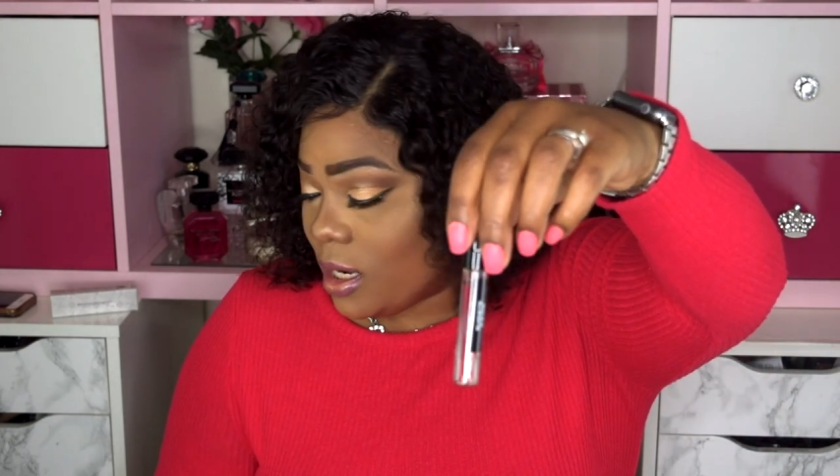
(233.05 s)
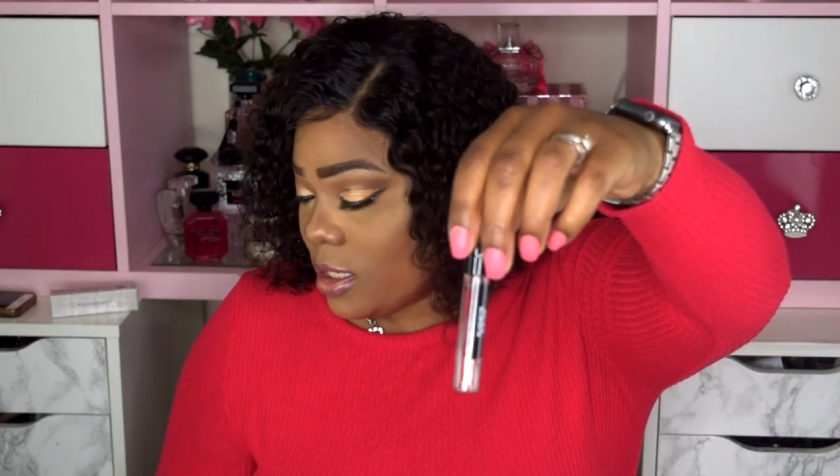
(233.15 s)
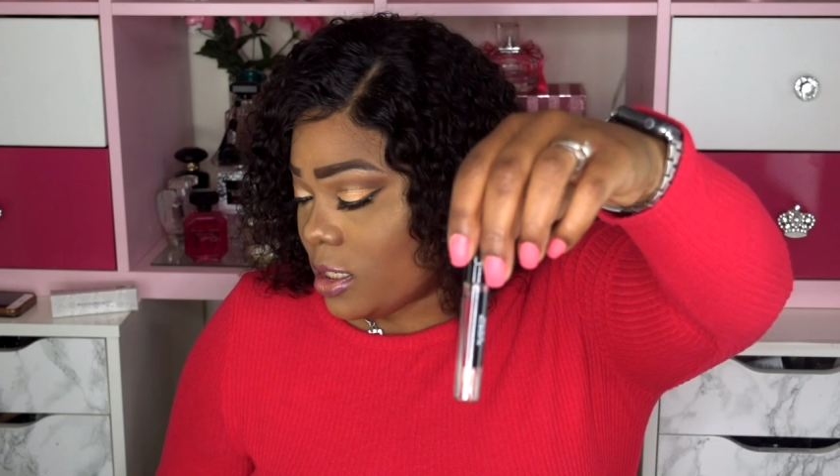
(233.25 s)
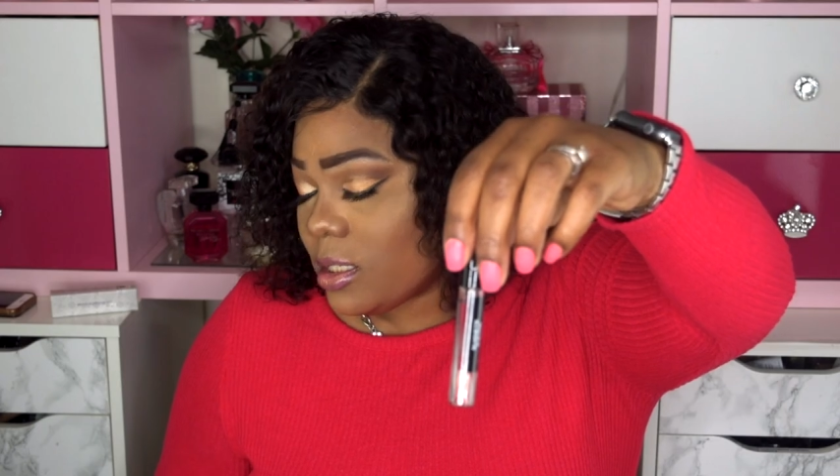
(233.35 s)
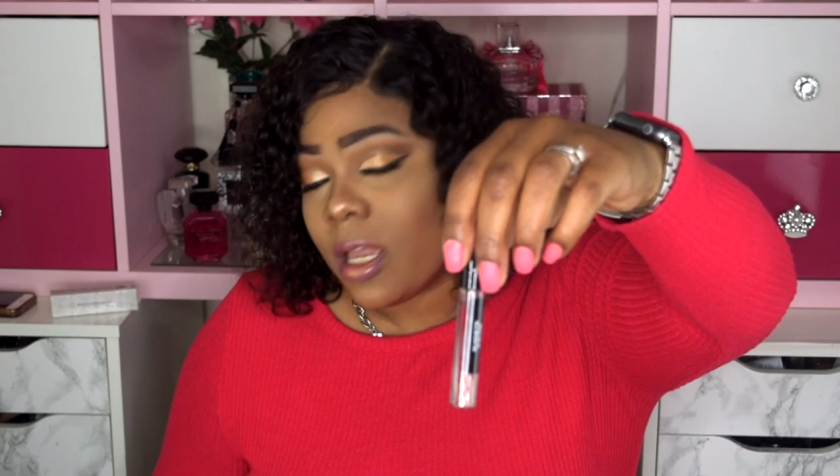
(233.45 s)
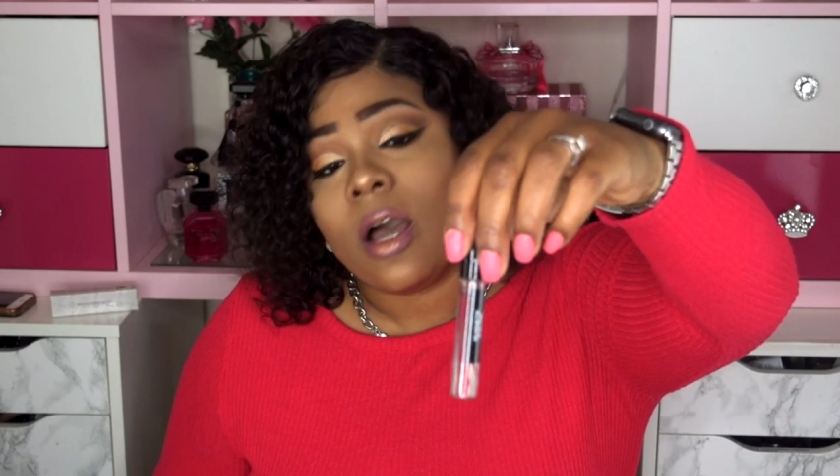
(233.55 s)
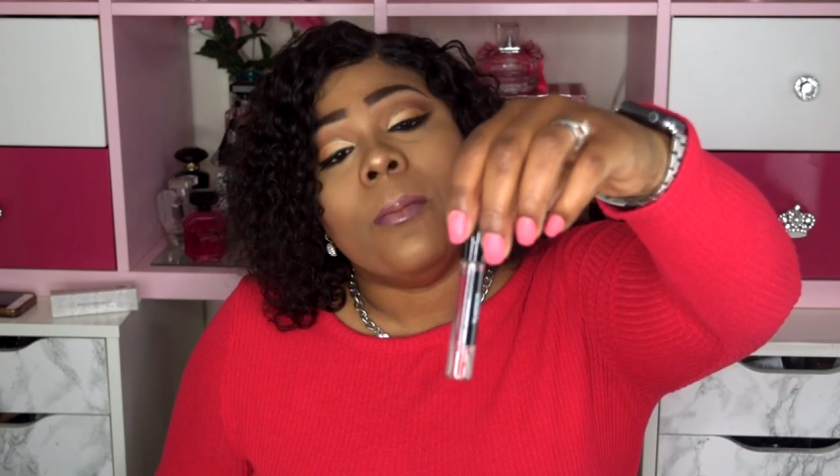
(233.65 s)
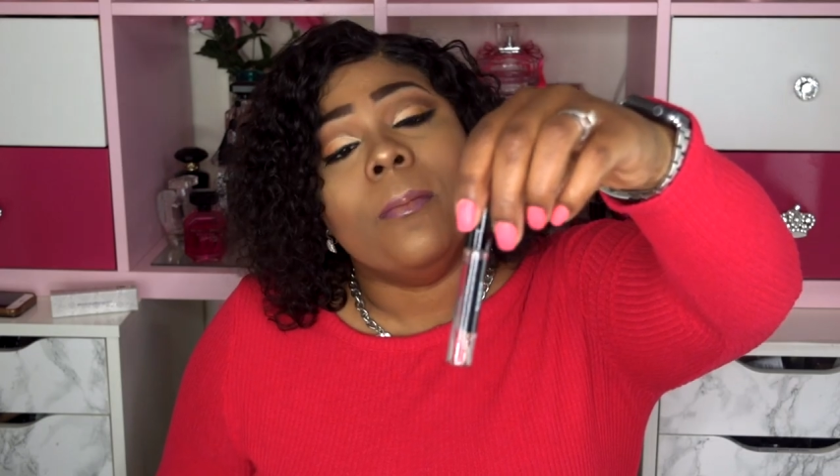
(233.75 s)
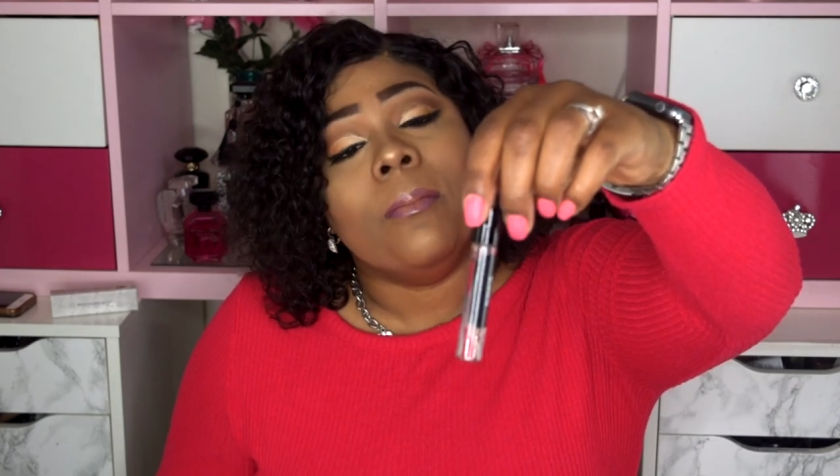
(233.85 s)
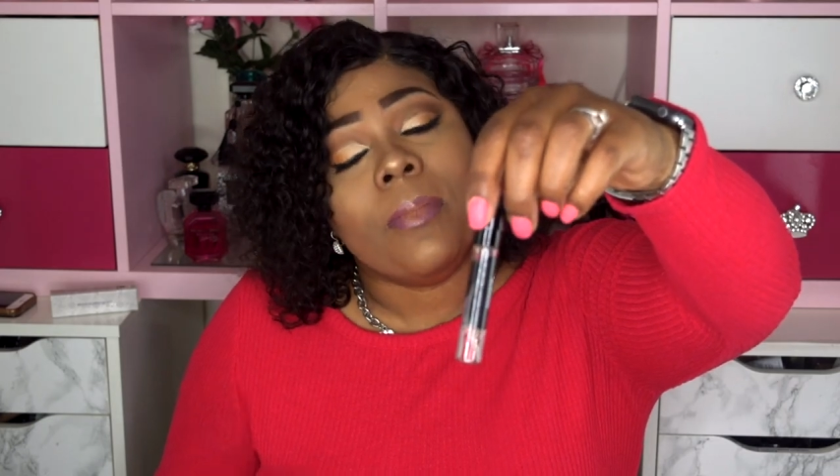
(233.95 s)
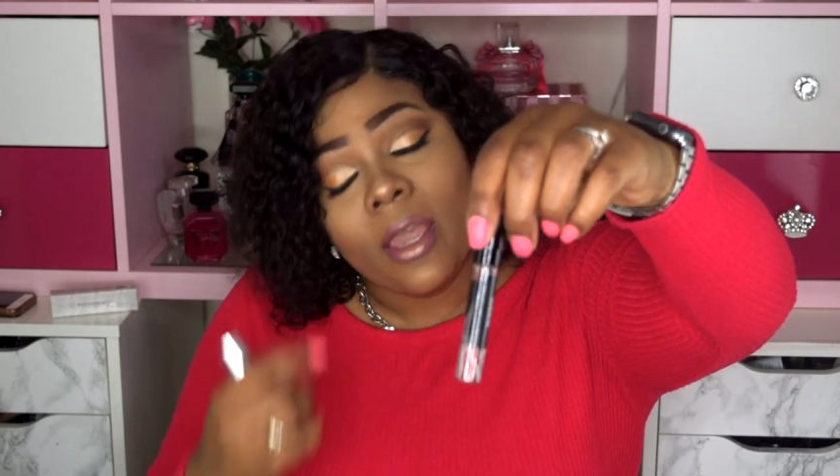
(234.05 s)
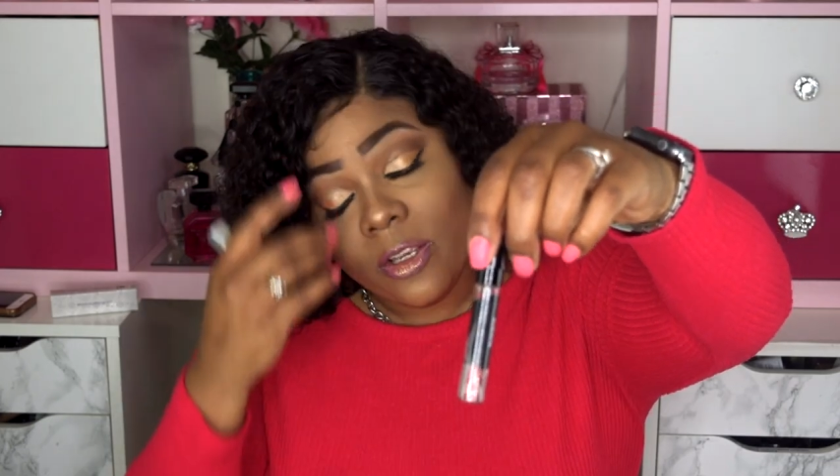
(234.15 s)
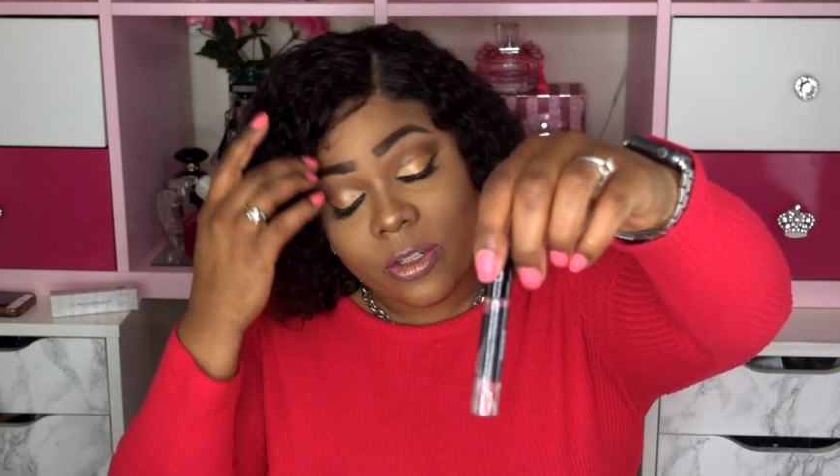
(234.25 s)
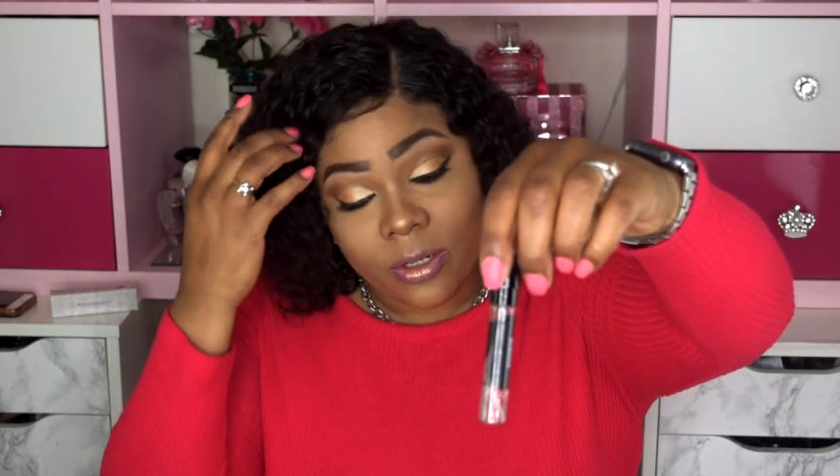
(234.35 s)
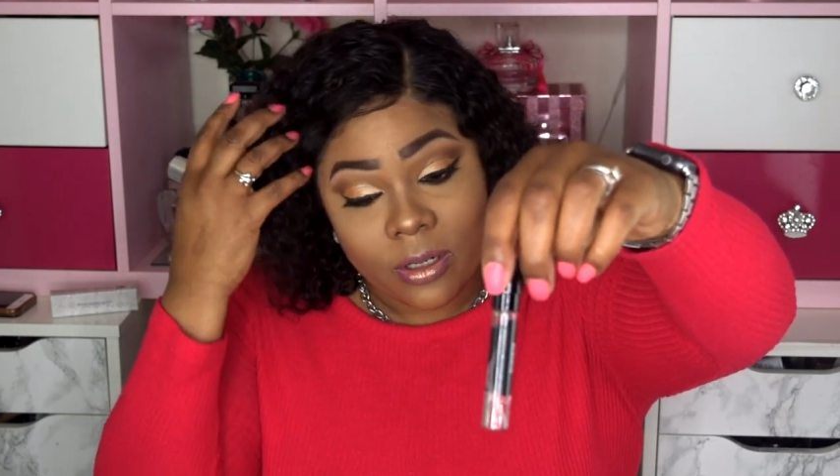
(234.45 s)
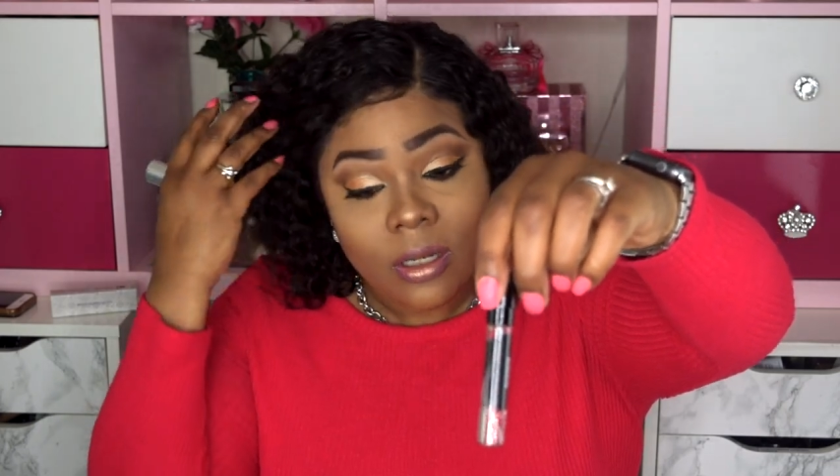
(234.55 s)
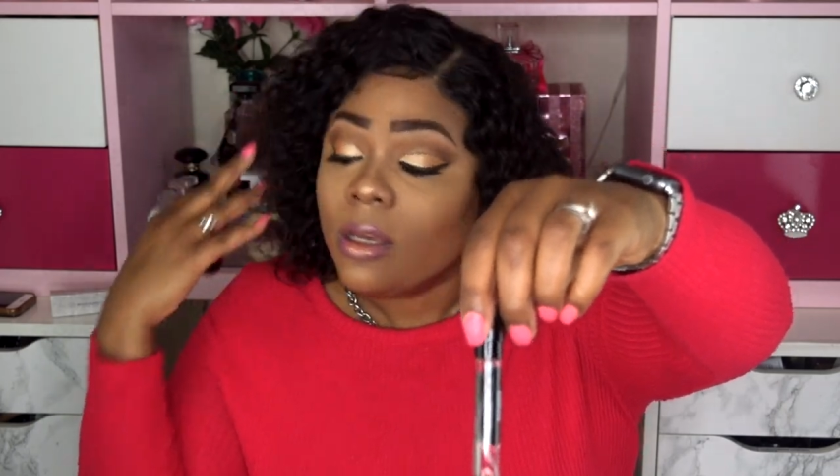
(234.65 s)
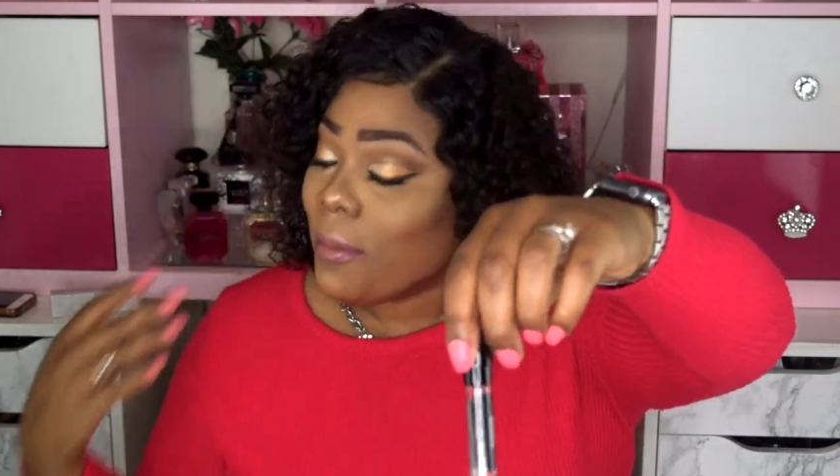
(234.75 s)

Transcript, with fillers: and this is like a major